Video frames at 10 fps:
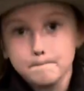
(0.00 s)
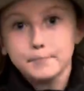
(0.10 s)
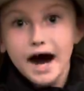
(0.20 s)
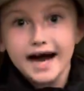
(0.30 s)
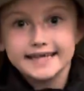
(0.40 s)

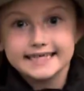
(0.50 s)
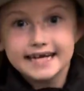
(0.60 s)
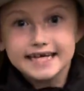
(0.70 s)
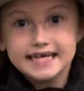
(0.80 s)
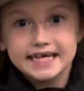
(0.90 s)
but
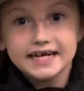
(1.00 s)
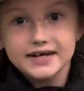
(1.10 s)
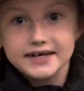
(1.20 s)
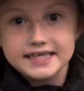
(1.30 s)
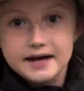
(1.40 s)

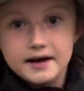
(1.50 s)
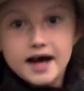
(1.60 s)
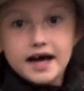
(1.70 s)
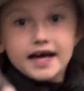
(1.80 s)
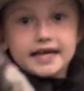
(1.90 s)

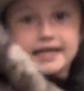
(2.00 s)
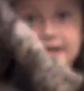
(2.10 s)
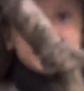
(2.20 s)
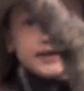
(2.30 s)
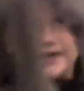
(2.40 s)

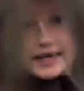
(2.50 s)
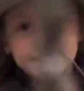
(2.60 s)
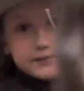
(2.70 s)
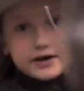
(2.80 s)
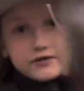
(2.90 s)
here is what a